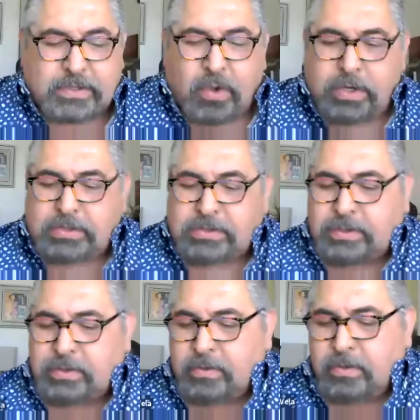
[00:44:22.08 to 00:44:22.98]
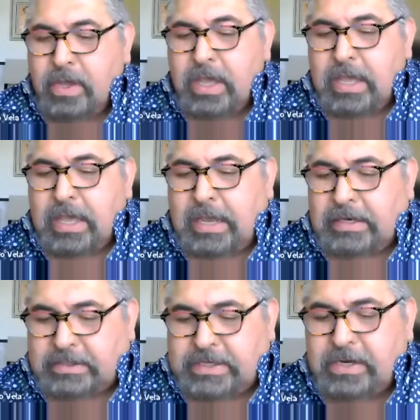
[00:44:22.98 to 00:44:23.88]
going to
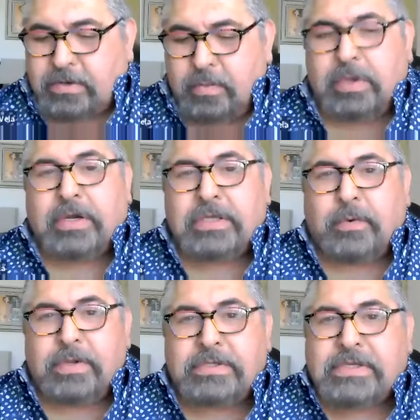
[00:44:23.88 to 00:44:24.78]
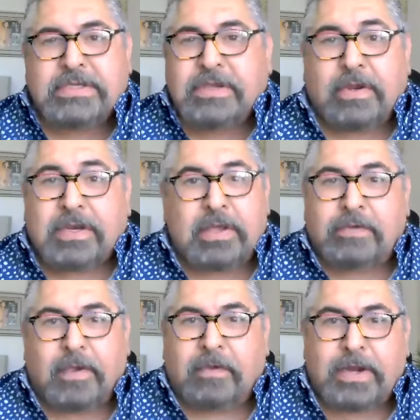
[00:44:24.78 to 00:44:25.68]
Latino communities, for instance, even
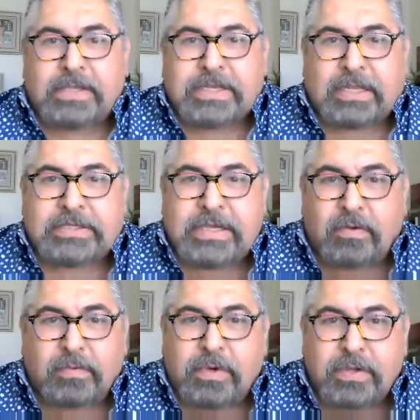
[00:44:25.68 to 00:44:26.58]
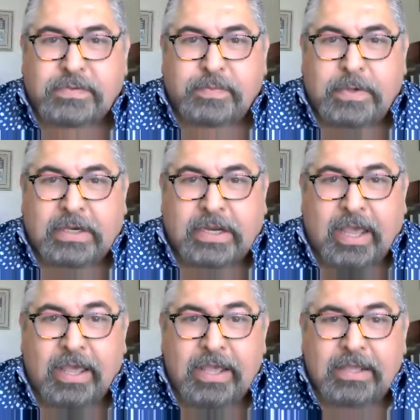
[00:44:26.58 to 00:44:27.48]
if it is a Latino news
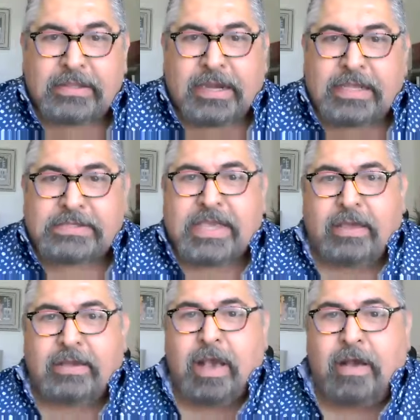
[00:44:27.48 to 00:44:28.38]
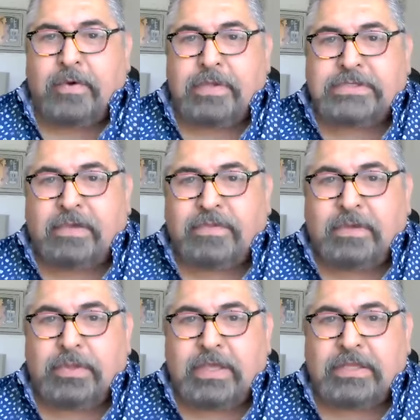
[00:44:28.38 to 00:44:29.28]
media that is covering something
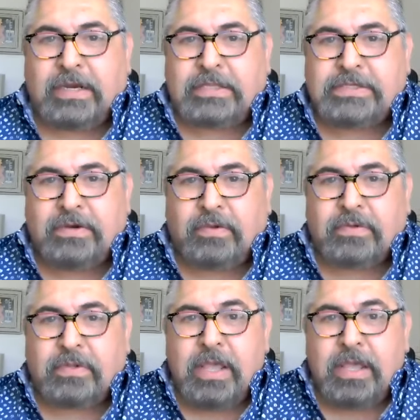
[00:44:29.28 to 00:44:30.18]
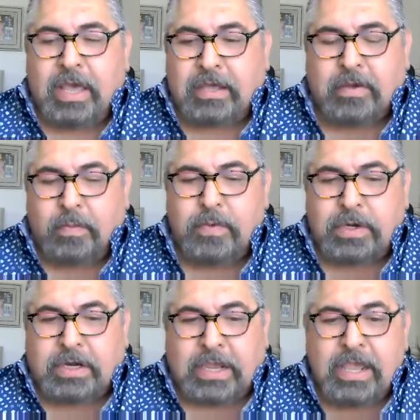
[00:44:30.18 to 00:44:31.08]
within the Latino
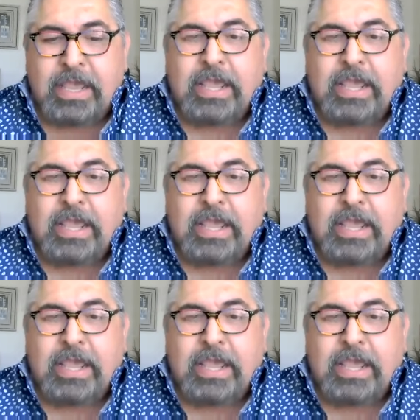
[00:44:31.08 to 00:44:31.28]
community,